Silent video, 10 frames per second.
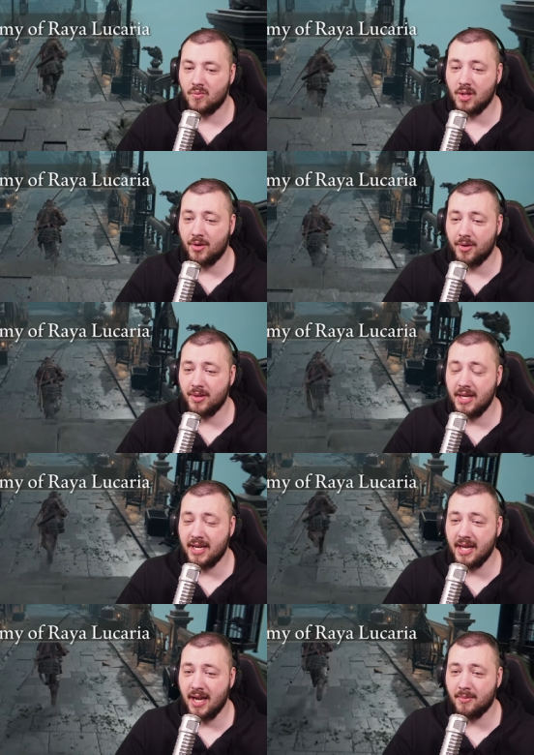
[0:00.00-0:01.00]
Now you're in the
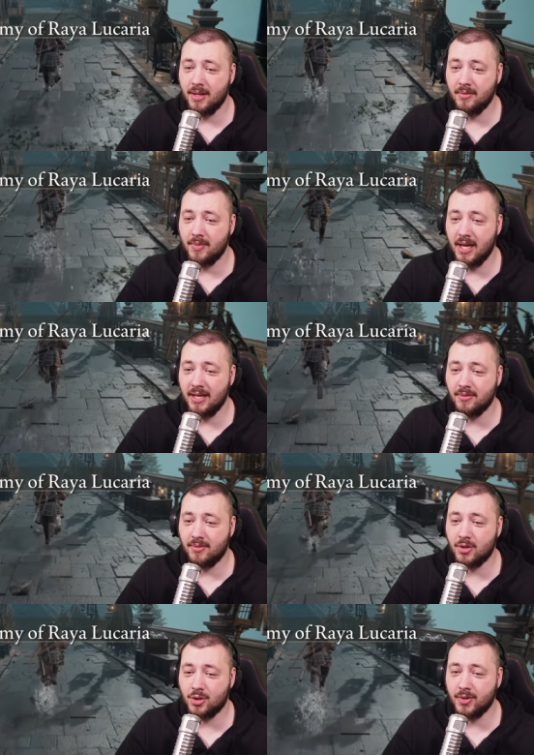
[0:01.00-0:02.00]
academy, and
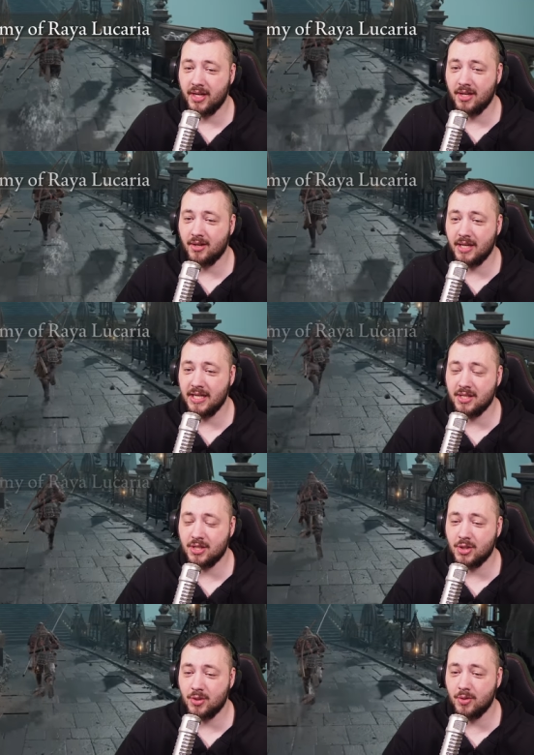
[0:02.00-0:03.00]
the trick here is
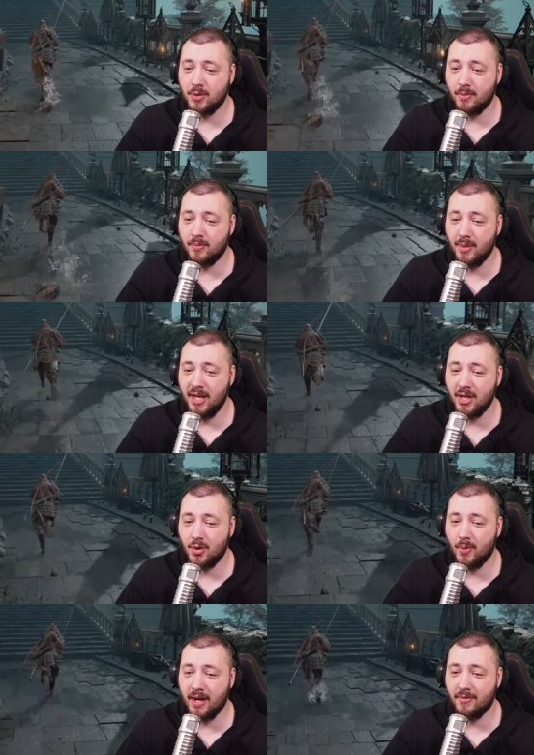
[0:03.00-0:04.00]
to make your
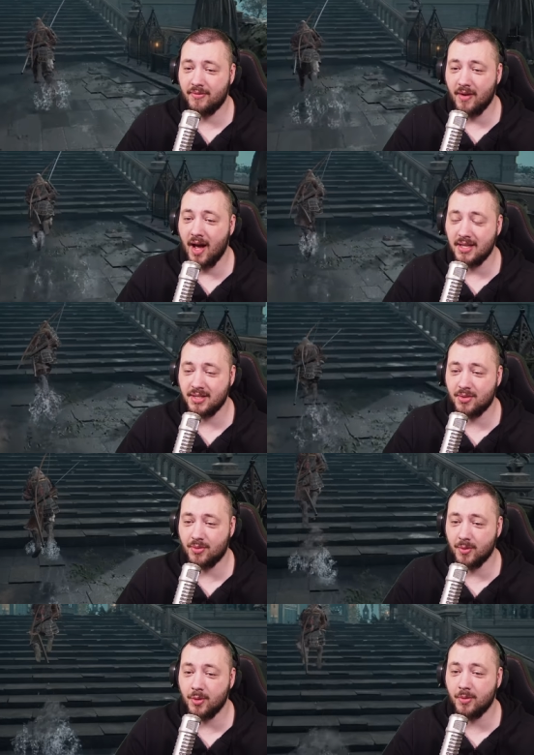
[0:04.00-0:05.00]
way fast
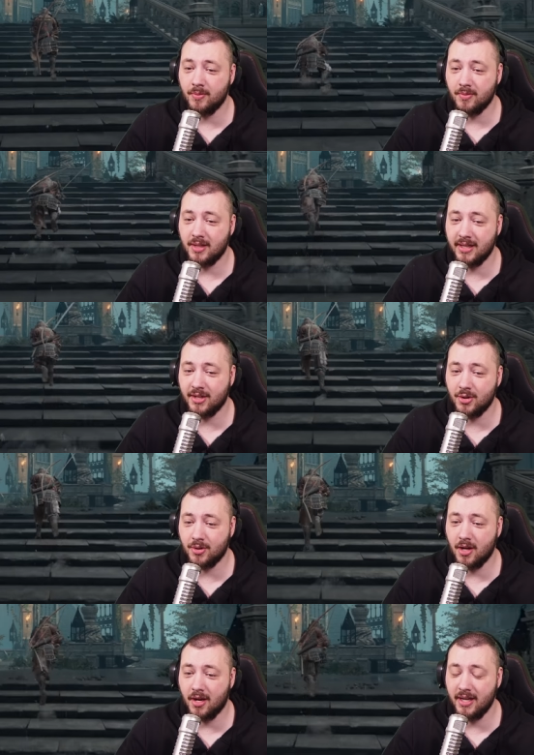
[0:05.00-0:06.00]
through. Like, you're
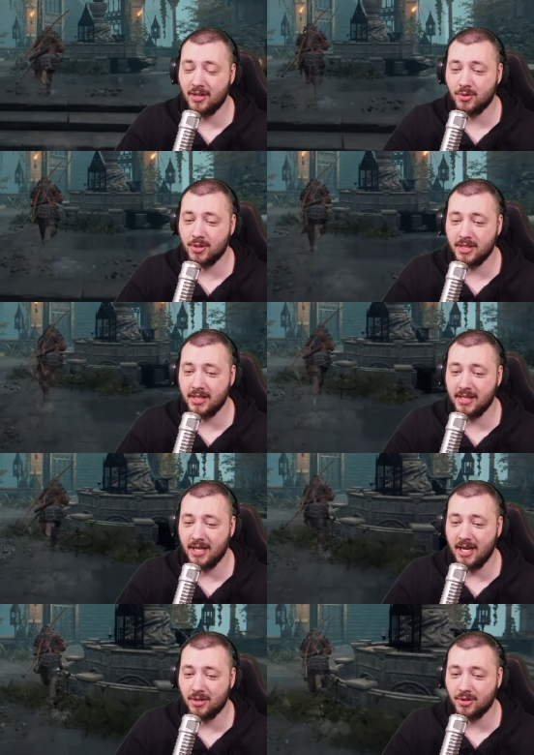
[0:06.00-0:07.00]
not interested in
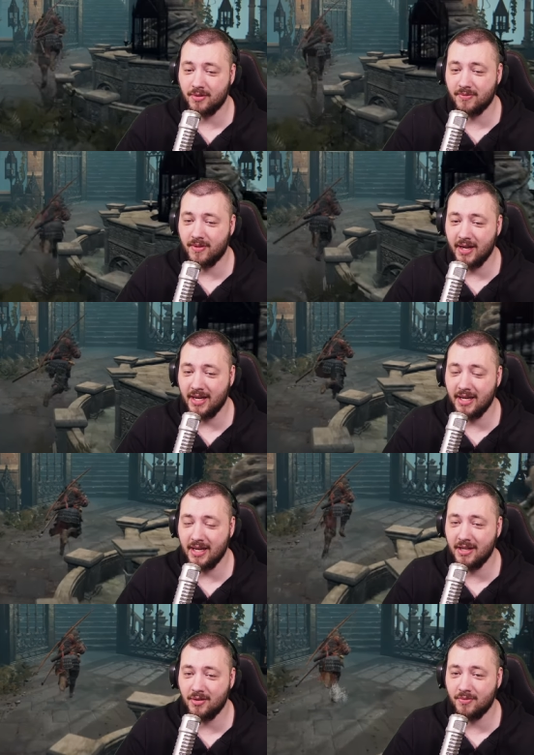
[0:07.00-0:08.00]
actually fighting
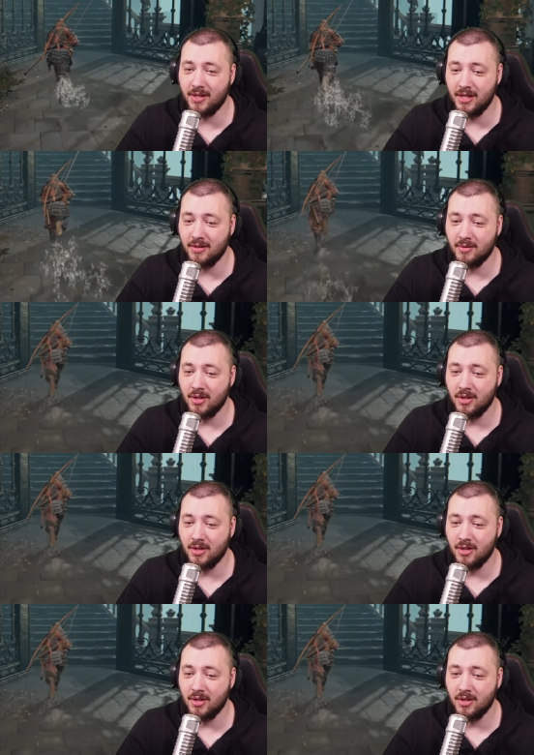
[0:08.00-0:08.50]
any of the